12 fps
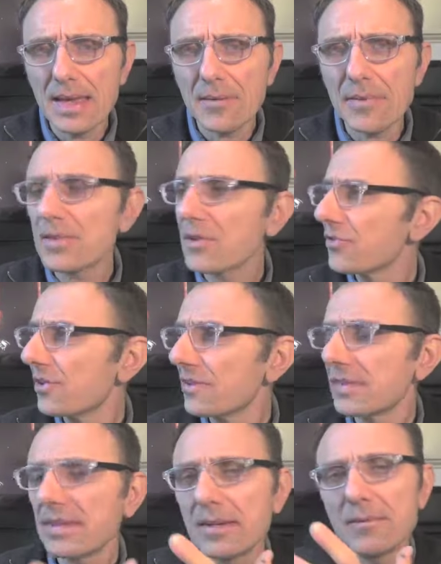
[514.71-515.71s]
when the
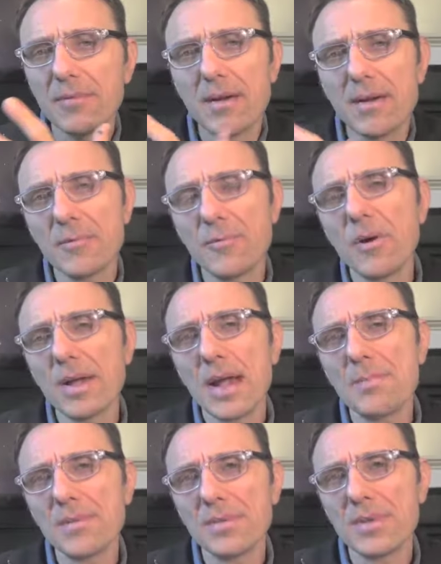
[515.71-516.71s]
children walk
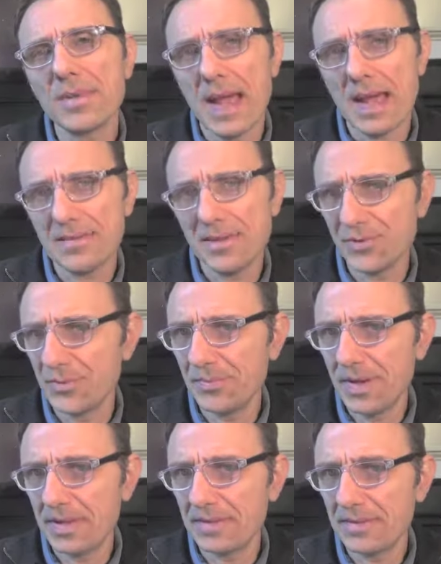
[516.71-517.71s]
up into that attic room
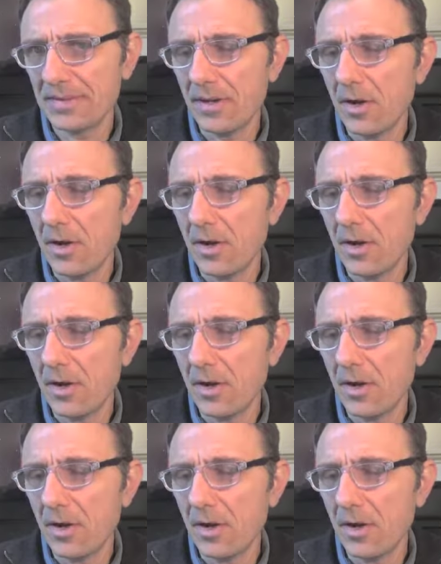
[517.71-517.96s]
and